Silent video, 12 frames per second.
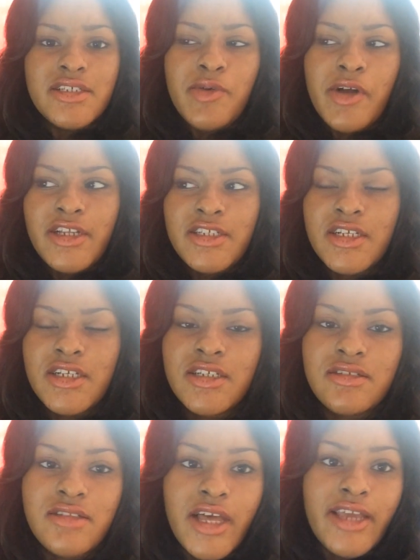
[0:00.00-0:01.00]
Parties
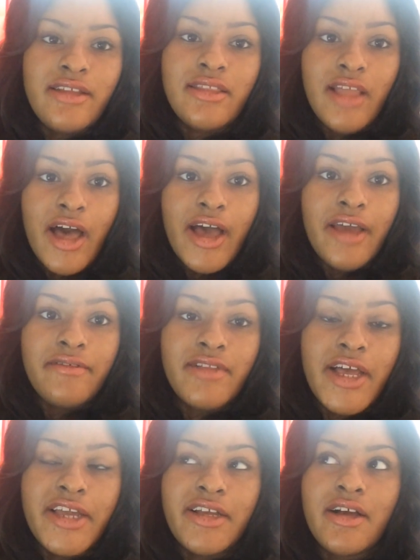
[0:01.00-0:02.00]
are like live.
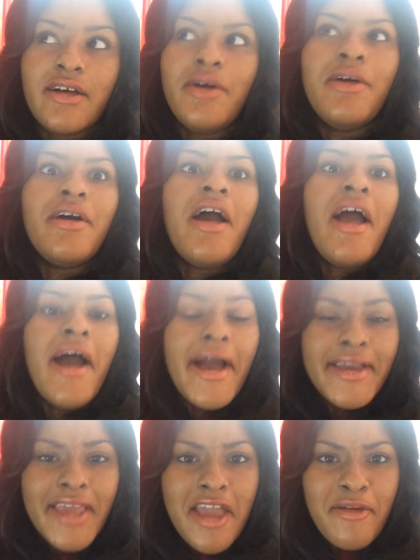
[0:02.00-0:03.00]
Like,
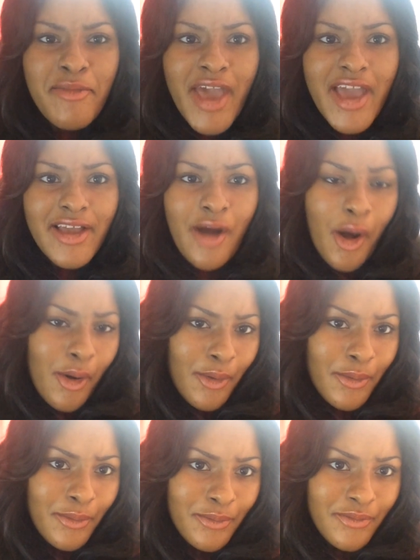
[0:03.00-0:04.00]
I came back
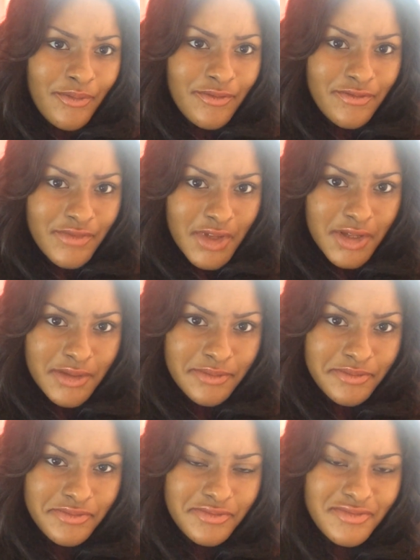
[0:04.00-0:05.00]
home
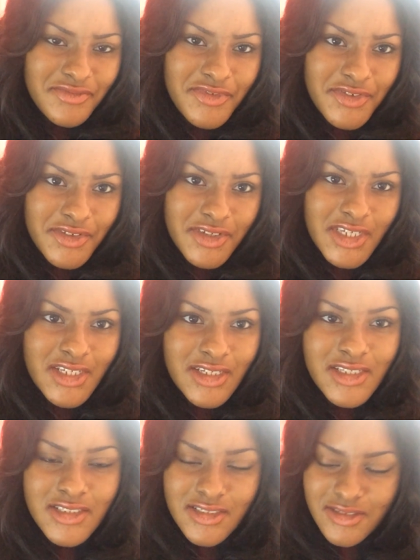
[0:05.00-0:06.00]
for
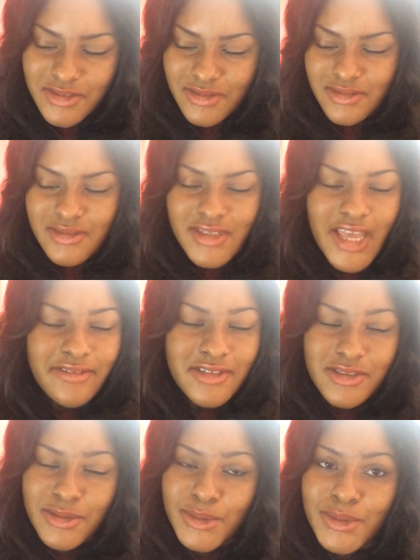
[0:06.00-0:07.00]

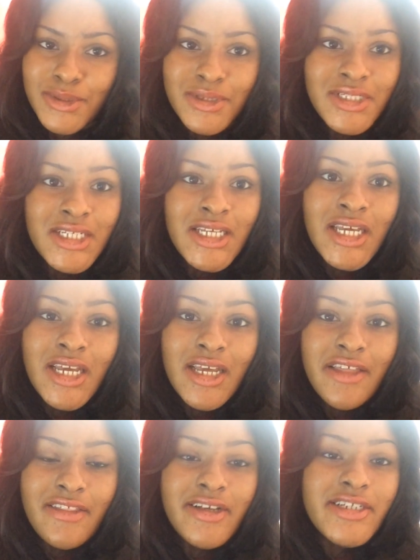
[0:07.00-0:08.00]
after school.
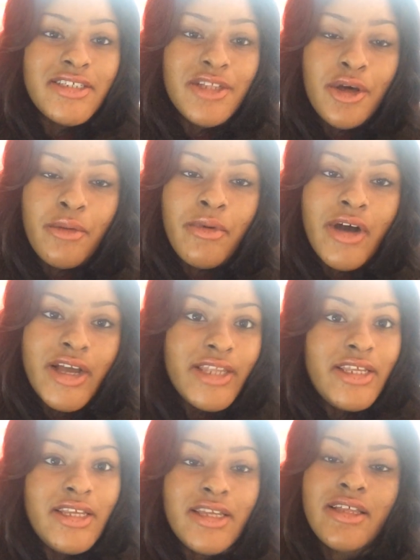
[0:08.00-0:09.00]
There's no party
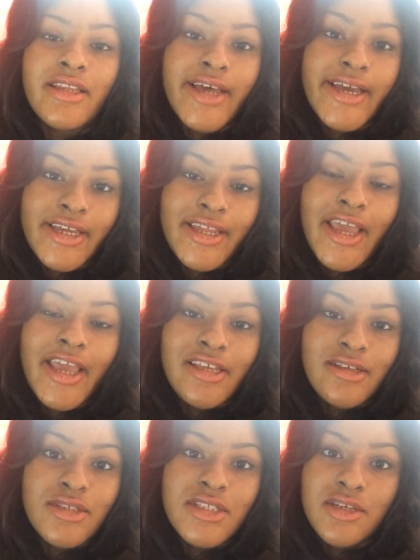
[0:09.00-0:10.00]
like an
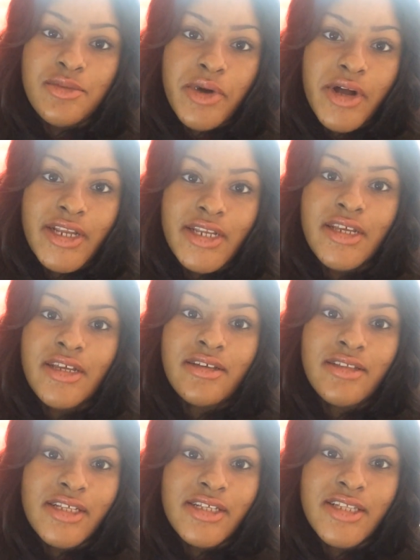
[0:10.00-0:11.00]
AUC party.
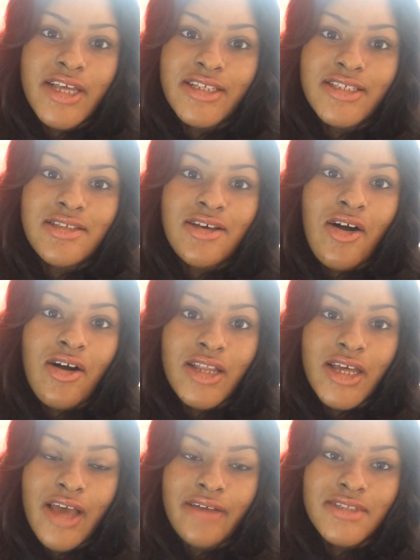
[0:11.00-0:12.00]
And that's all
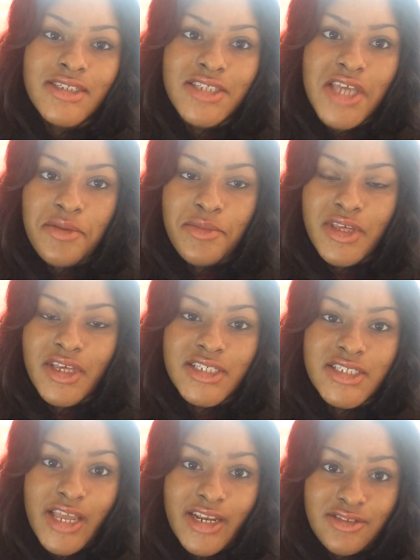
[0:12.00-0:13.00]
I have to say,
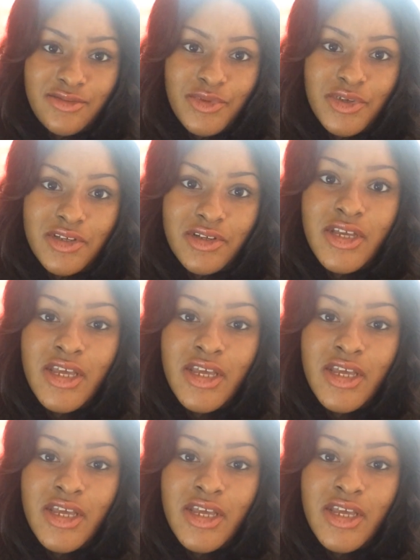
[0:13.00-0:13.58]
because that is real.